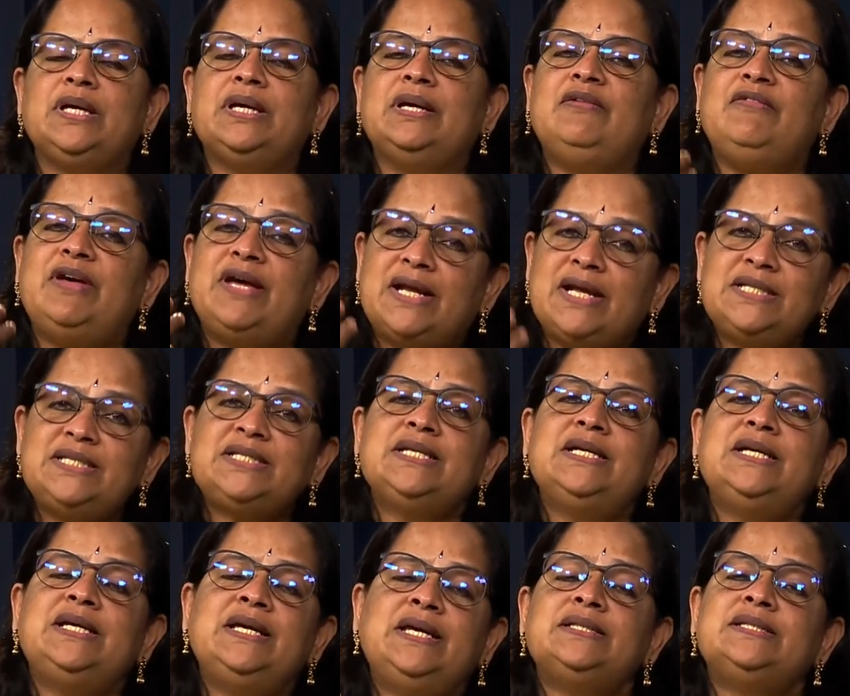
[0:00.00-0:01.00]
whereas
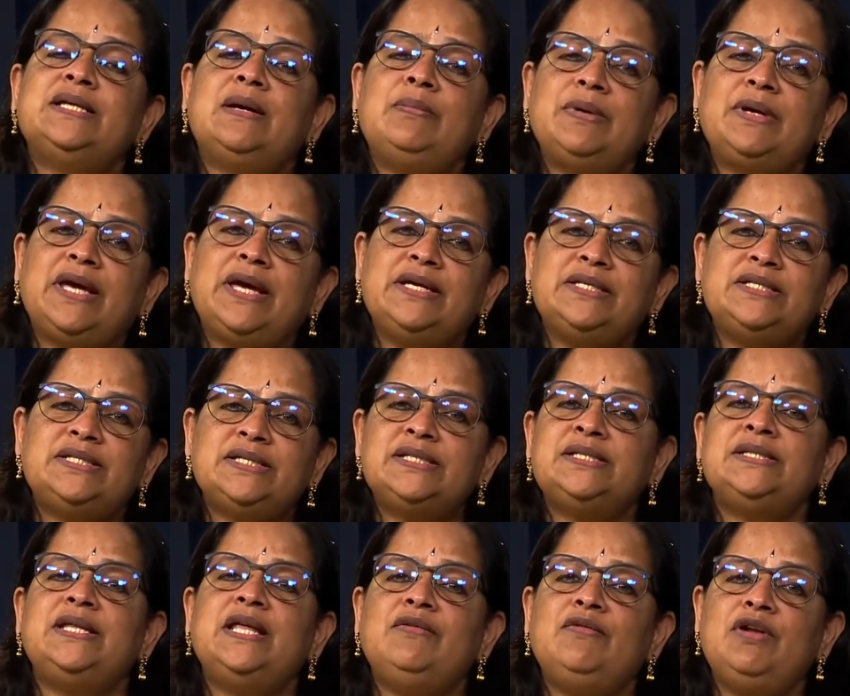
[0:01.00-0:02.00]
some cases
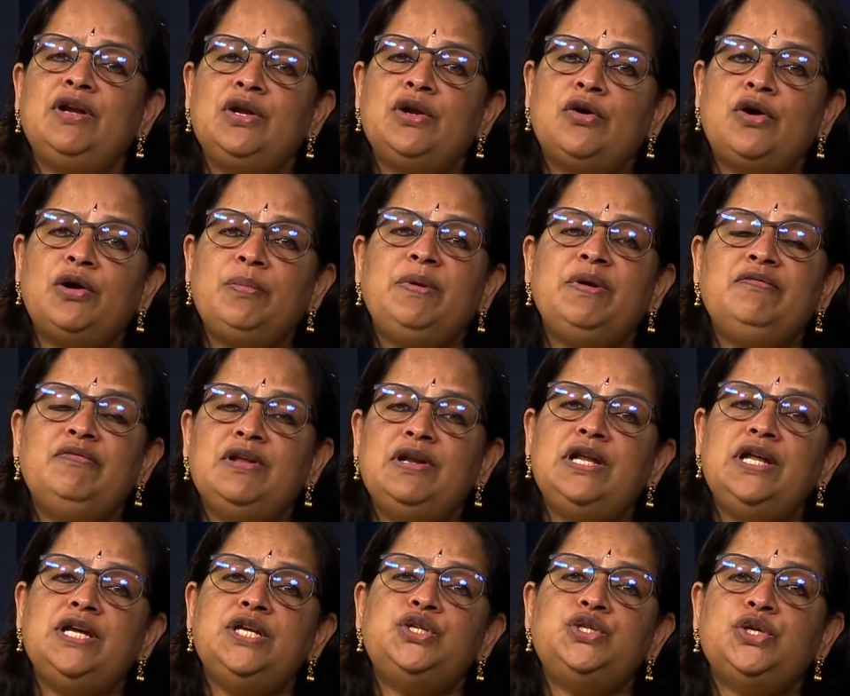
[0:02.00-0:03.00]
they will not be
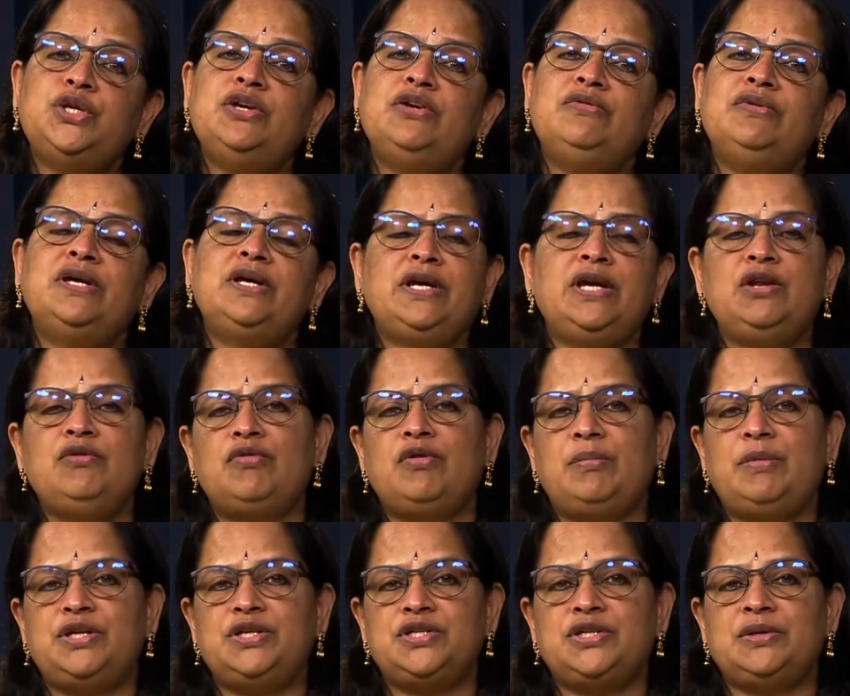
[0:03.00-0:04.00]
willing to give the
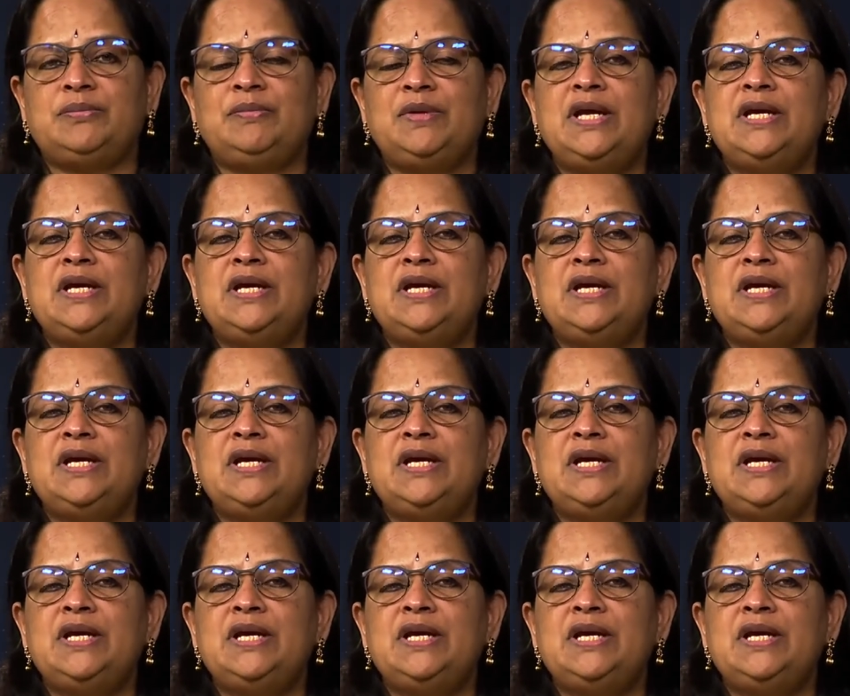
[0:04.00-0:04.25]
information.